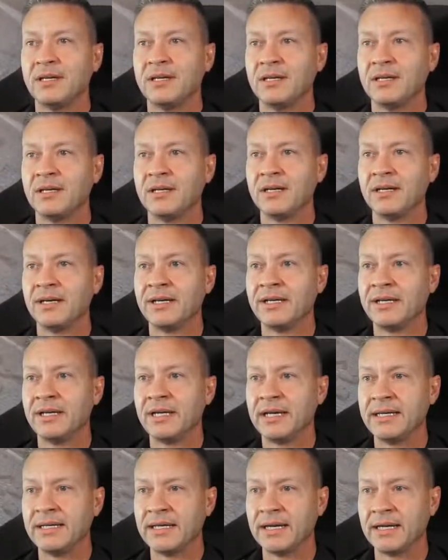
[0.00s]
I,
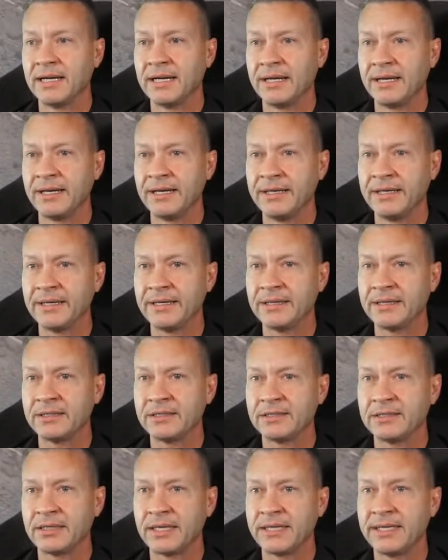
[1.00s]
I, I.
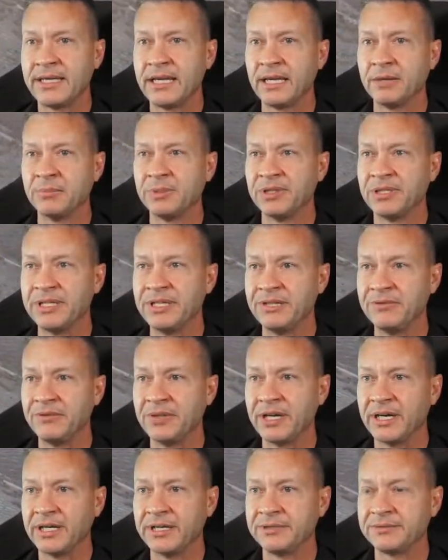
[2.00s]
I can't believe
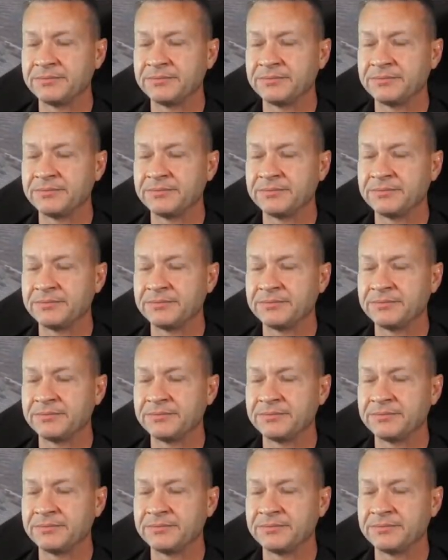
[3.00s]
that.